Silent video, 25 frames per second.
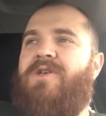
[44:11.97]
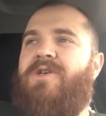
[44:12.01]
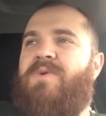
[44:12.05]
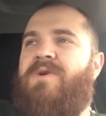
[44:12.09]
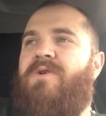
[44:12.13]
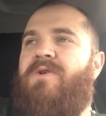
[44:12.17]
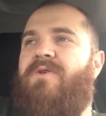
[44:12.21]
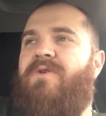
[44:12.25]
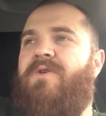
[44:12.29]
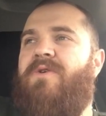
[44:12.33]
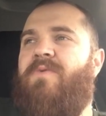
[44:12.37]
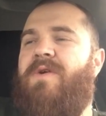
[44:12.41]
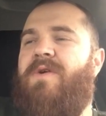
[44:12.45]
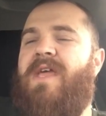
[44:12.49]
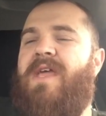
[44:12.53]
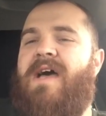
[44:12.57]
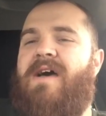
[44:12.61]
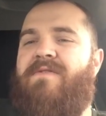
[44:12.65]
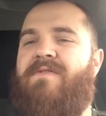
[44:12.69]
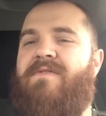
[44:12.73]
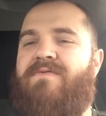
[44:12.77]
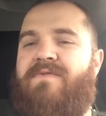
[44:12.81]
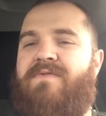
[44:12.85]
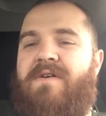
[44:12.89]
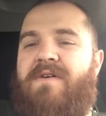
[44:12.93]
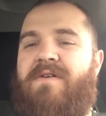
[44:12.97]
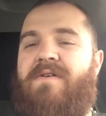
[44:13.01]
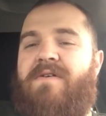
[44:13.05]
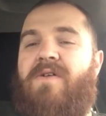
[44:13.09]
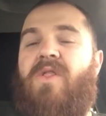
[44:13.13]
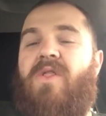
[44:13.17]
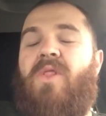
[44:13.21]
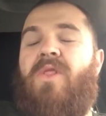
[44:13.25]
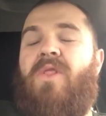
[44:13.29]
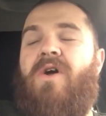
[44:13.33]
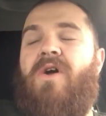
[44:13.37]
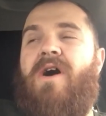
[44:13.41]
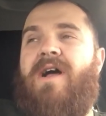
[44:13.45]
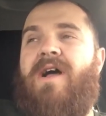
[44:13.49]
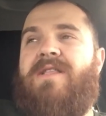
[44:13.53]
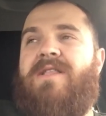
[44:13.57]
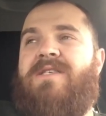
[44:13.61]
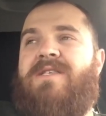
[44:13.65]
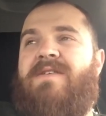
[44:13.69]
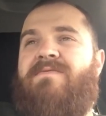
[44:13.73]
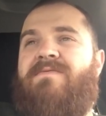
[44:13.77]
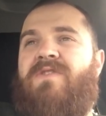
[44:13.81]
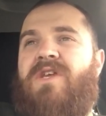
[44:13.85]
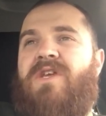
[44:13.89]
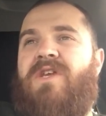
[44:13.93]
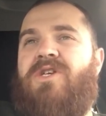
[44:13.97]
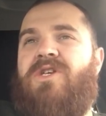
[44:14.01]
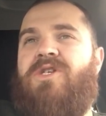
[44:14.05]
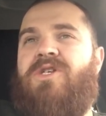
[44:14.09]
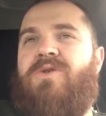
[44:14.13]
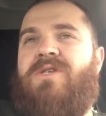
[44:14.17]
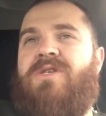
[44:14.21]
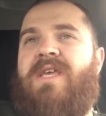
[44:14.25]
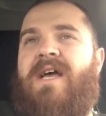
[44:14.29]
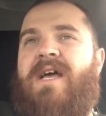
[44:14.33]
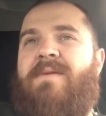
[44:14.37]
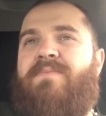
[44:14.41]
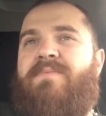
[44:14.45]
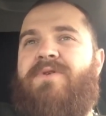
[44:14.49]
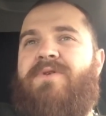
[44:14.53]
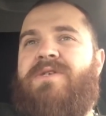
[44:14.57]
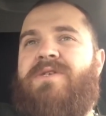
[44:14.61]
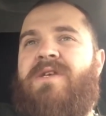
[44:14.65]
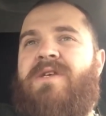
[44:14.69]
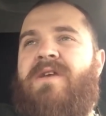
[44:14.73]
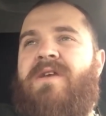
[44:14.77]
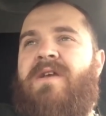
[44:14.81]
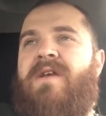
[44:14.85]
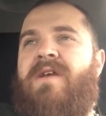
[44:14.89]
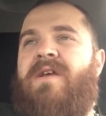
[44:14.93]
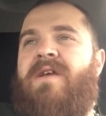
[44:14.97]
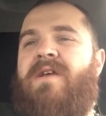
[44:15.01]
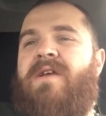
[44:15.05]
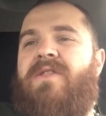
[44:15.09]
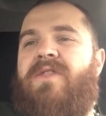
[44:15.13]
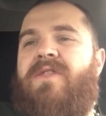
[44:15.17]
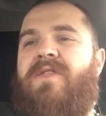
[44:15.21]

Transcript: All we know that we have lots of tissue samples